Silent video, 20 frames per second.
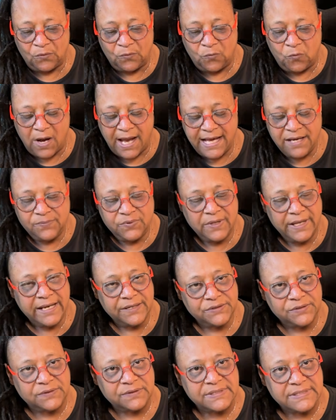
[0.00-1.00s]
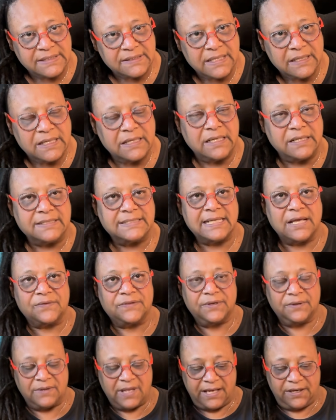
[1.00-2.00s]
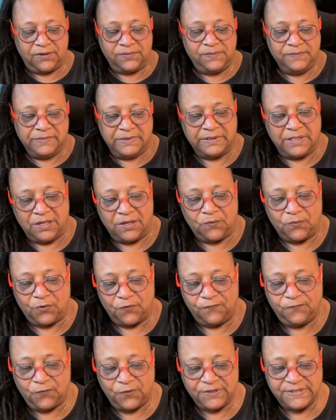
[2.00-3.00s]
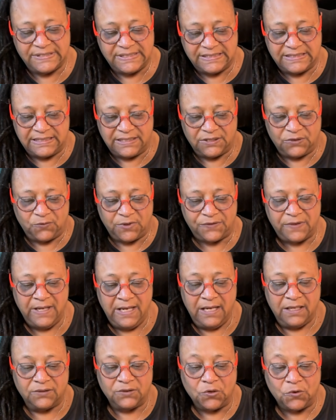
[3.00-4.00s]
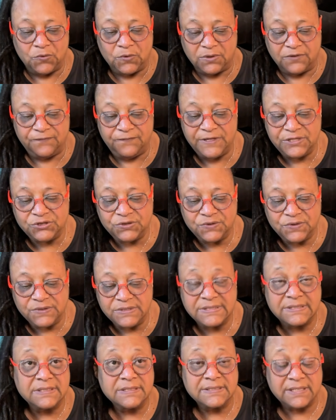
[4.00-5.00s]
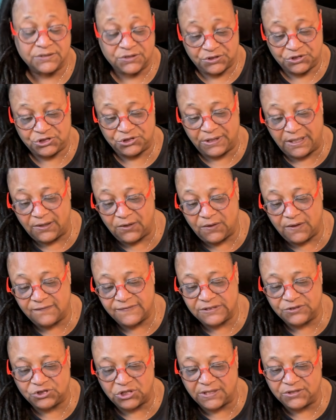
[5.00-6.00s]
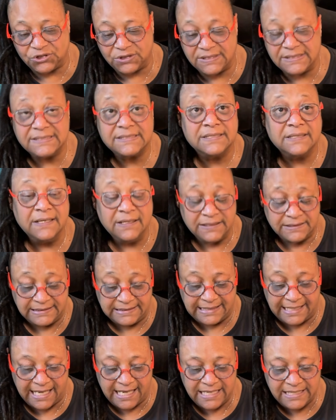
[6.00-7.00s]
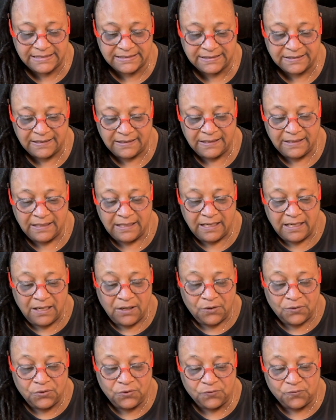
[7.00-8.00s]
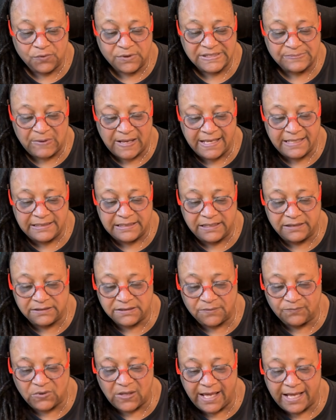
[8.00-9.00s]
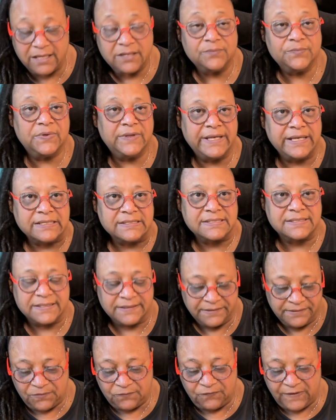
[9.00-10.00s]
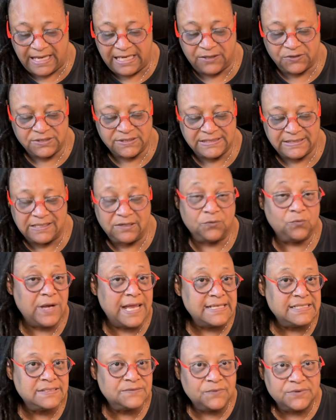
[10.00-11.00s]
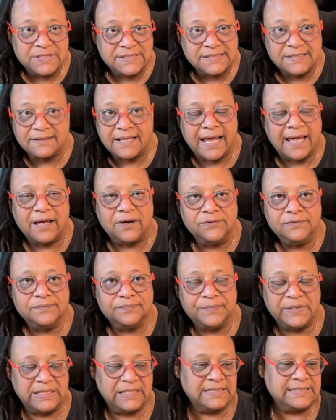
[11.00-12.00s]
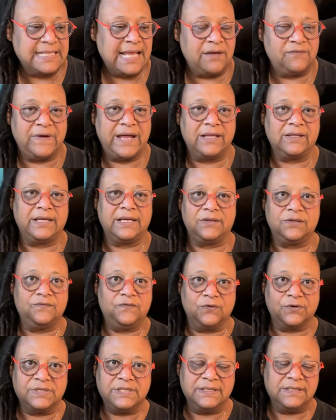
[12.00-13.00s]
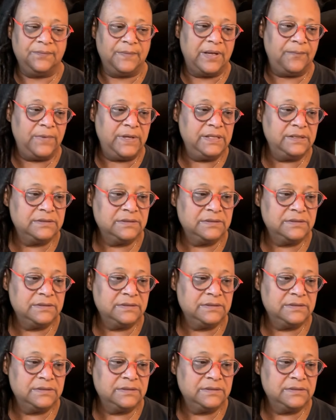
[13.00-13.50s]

White planters in South Carolina were forced to deal with local officials, such as sheriffs, judges, DAs, who responded to black complaints. Vacancy arrests were disallowed because that violated the 14th Amendment.